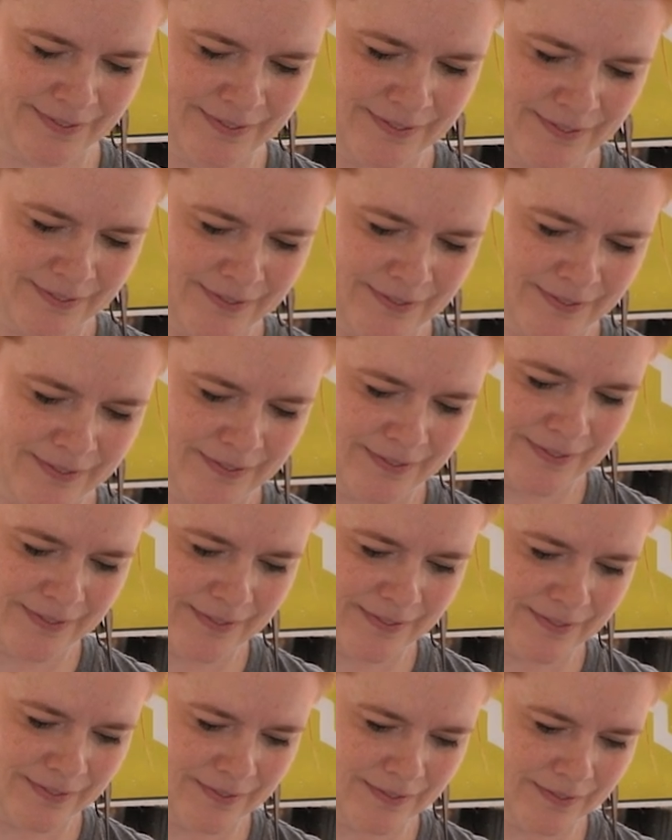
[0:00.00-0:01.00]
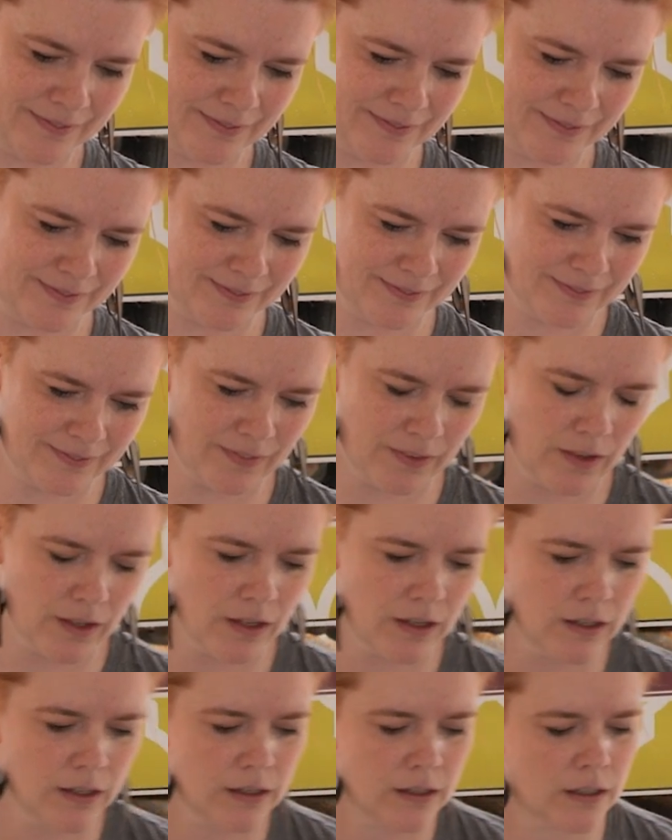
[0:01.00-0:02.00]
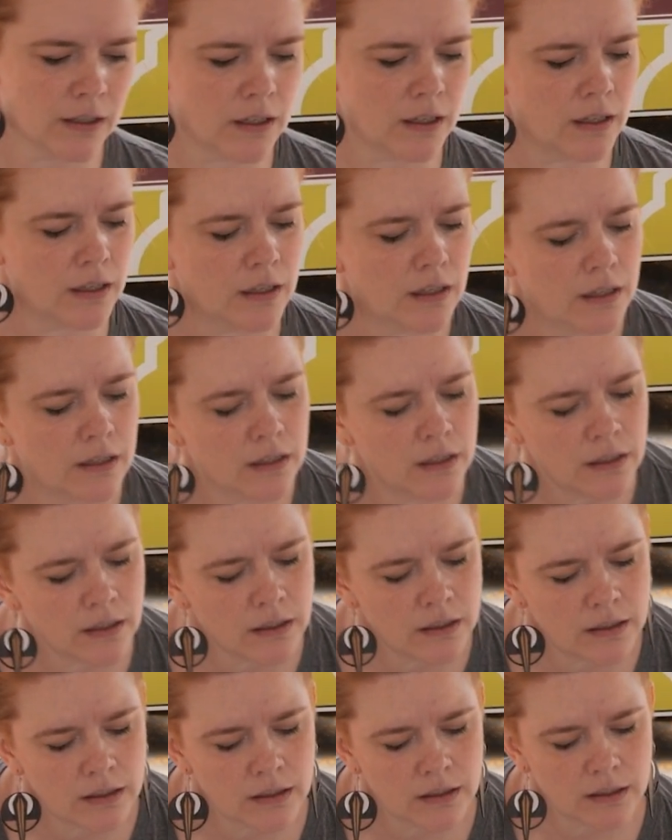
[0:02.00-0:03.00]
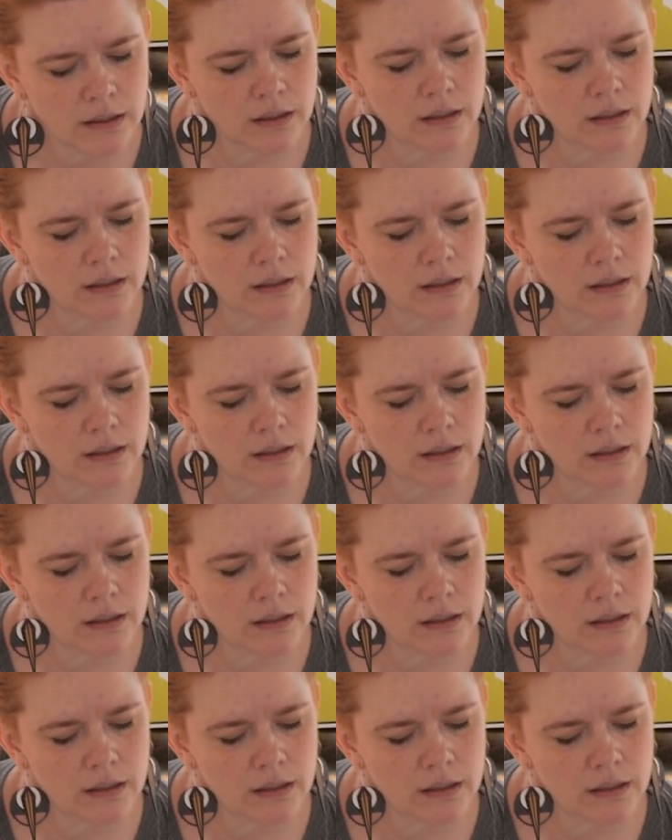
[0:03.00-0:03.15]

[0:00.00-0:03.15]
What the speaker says: [no speech]